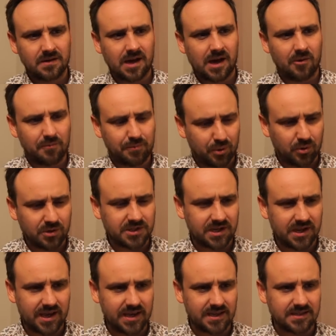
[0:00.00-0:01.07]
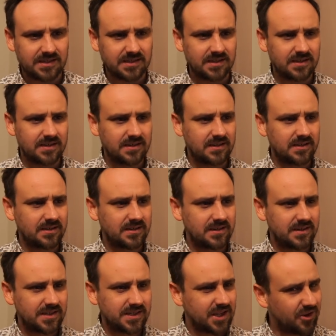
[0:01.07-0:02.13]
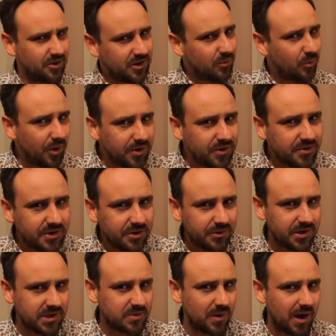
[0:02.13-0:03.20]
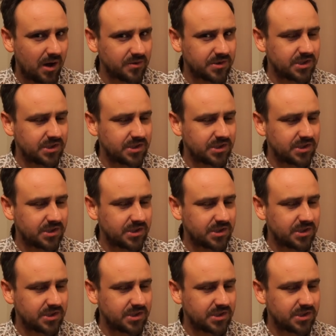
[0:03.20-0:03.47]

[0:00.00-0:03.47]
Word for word: how important it is to look at what you're doing as well.